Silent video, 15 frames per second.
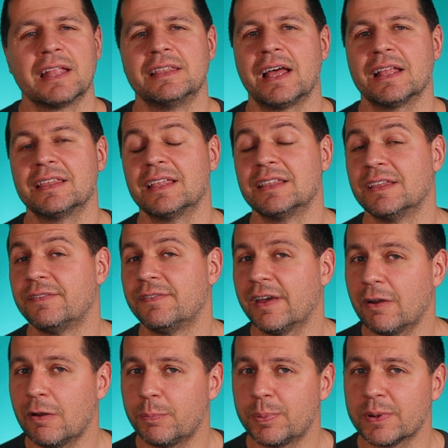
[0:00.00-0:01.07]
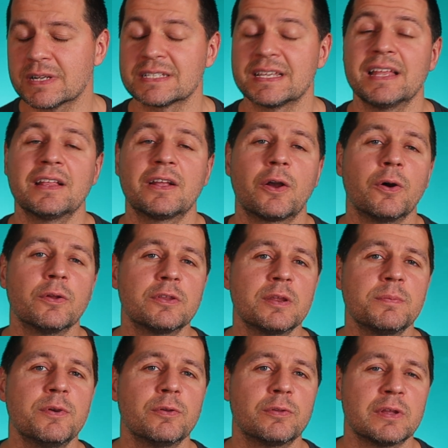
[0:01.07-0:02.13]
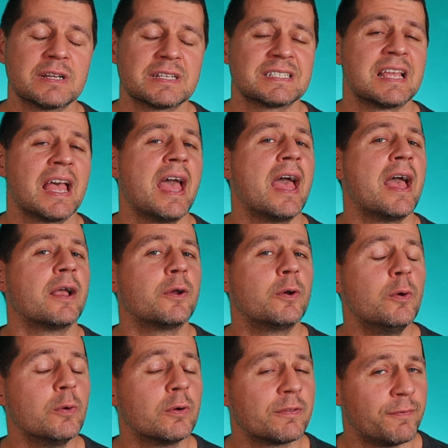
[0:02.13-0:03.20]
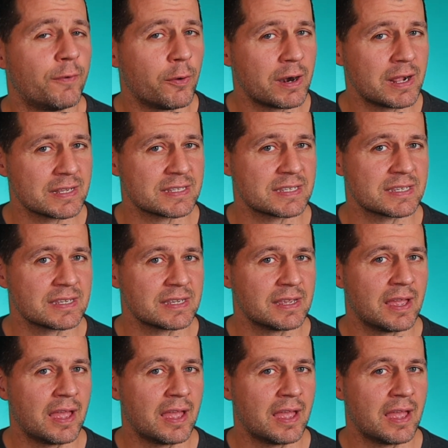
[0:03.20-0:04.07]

that the developers and contributors cooked for us?